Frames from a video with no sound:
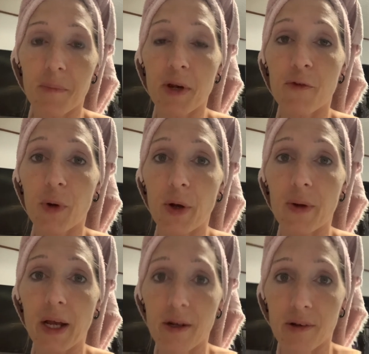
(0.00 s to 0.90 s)
But if we're
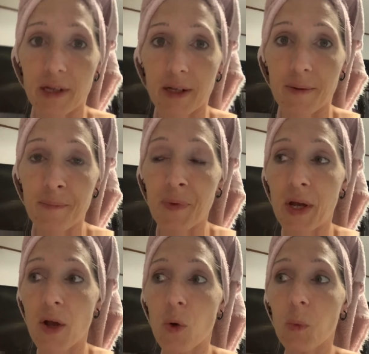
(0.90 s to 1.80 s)
going hunting,
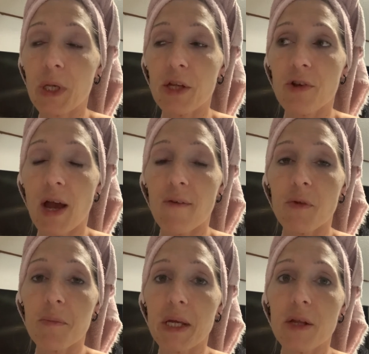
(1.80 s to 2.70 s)
we need to have the
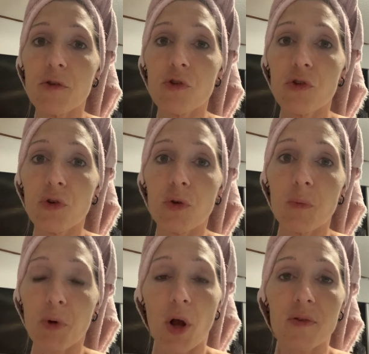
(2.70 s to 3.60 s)
means to
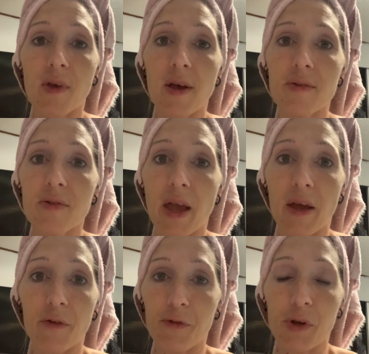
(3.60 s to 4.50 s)
process
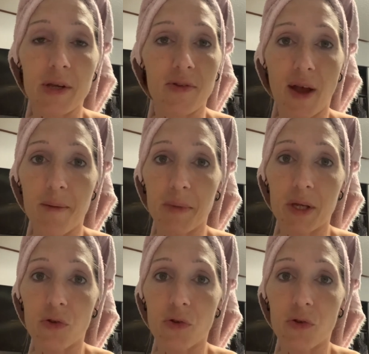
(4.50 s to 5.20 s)
and freeze that meat.